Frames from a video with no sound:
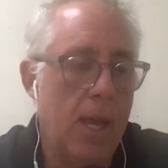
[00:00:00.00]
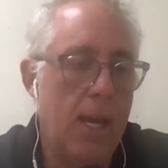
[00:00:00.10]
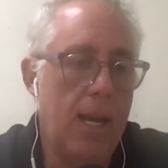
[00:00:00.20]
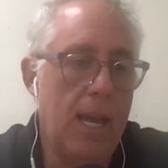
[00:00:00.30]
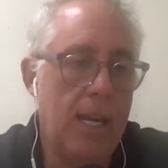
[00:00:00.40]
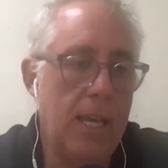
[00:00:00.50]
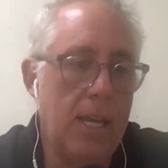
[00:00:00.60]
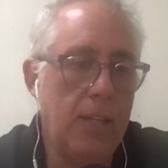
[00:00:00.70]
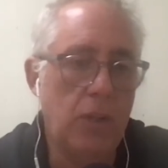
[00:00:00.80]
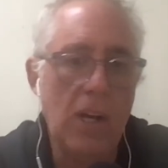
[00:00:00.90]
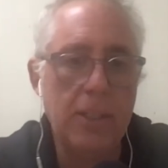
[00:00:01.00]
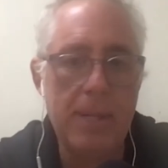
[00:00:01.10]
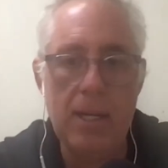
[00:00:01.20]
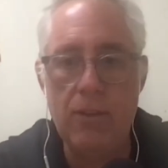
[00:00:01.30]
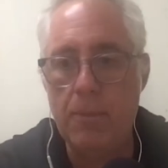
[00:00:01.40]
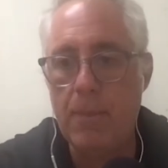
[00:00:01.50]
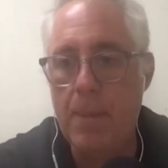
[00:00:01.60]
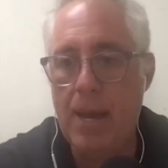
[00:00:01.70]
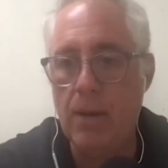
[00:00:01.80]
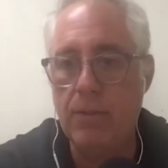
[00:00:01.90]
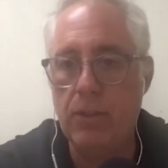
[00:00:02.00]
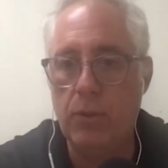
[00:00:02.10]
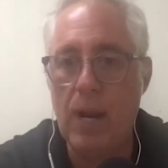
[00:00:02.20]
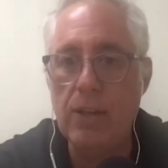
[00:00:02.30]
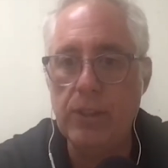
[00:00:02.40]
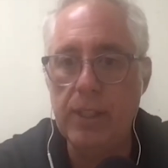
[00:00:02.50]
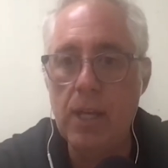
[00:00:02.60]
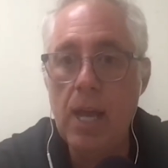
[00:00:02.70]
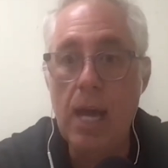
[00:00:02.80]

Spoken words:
and he talked about his amount of discretion.